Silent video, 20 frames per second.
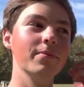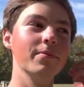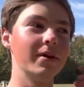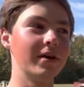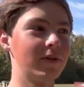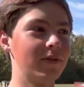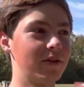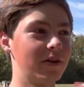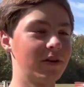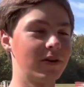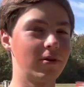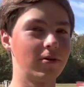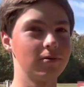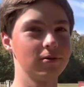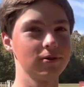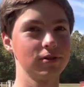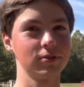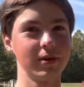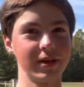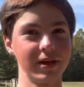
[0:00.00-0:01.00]
and then
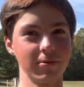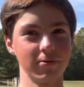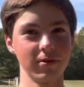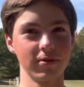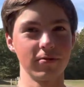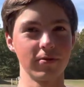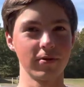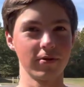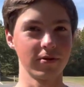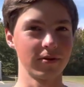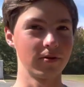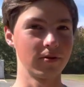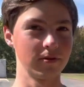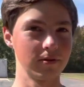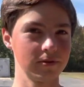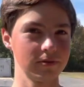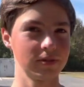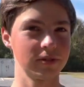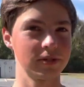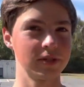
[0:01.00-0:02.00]
also I get rid of one of the
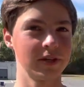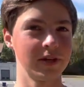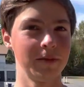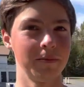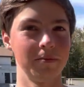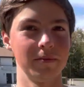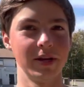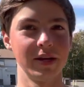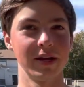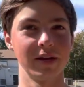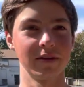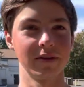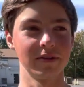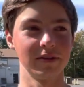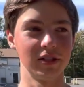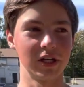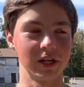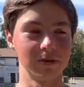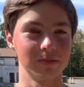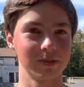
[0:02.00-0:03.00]
girls, meaning
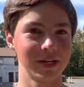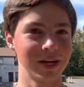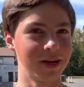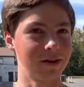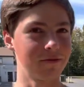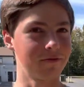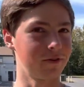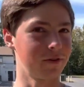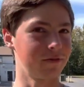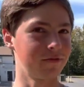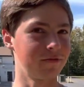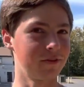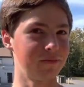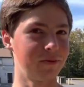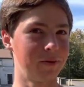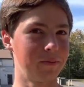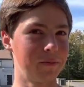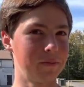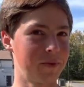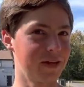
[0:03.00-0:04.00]
James can't really flip
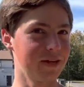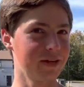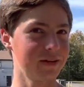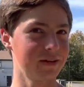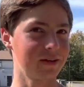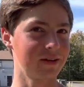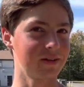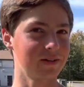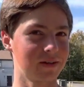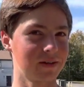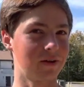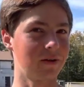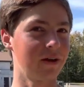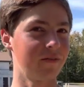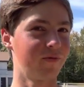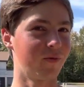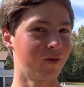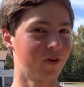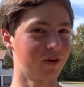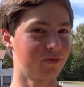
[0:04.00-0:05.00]
on me because I'll
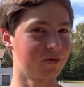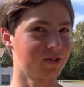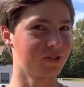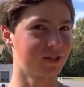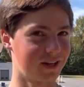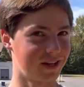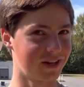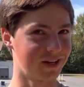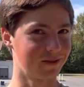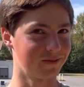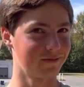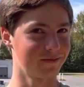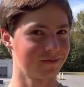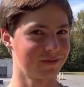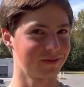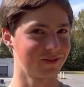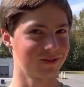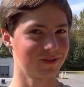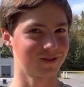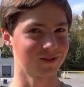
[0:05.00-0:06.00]
have more numbers than him.
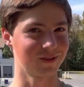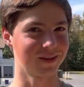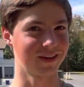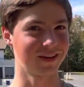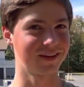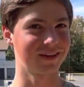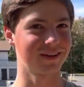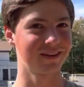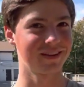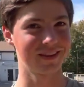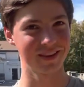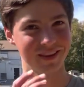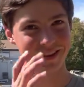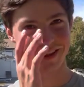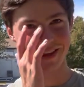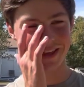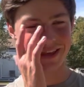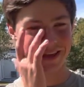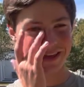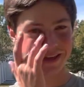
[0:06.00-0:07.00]
So like,
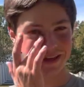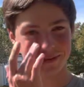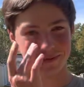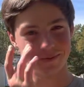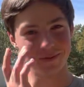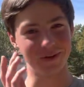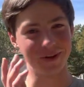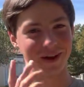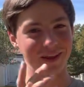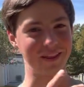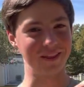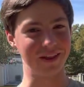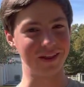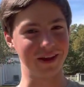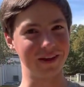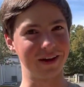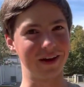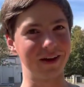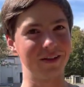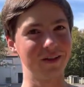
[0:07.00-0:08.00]
but I, I,
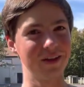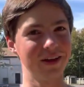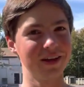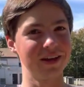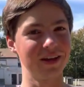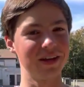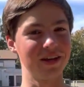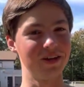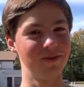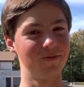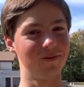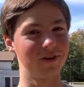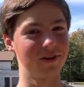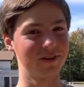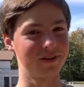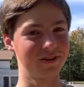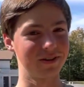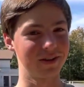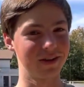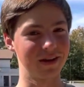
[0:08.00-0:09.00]
so I, I think okay. he
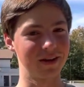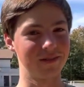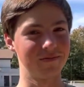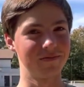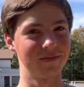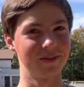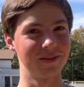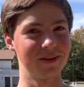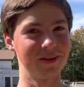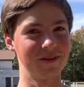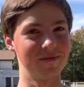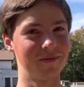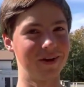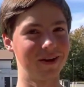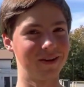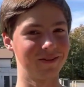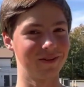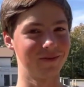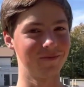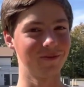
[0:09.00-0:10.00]
wanted to like give
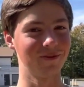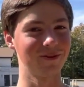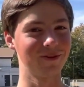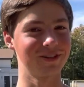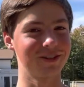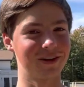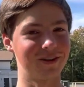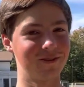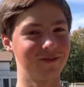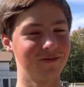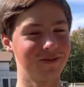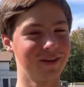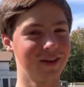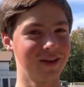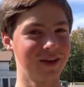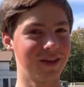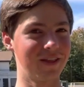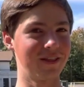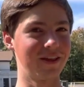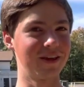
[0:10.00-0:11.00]
Michael out more because I don't
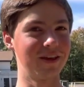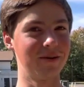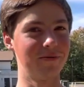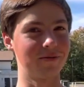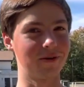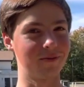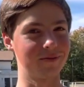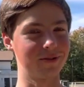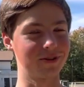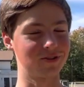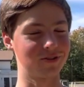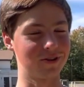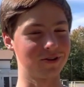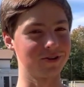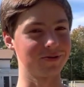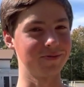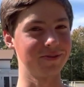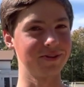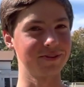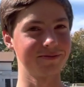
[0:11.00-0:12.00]
think he probably
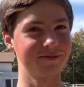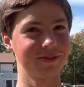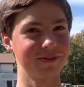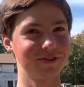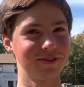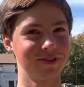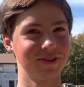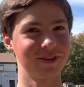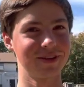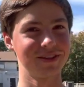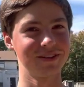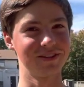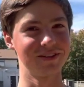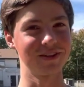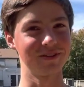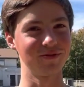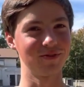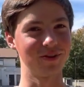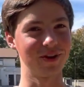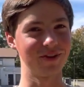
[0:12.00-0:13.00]
trusts me as much since
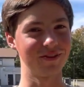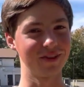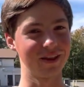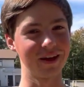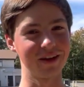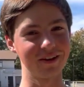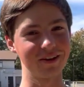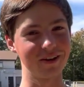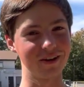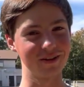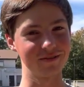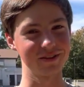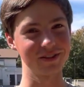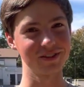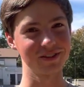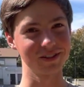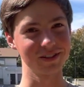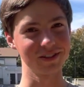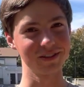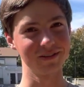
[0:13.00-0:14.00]
I voted out Landon,
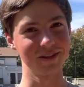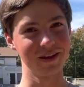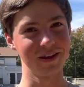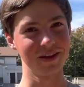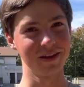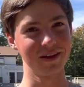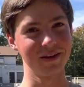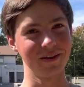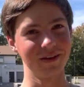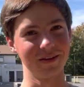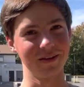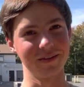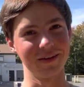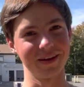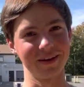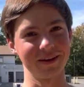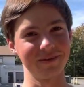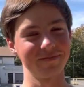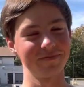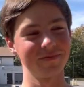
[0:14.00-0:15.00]
obviously. like,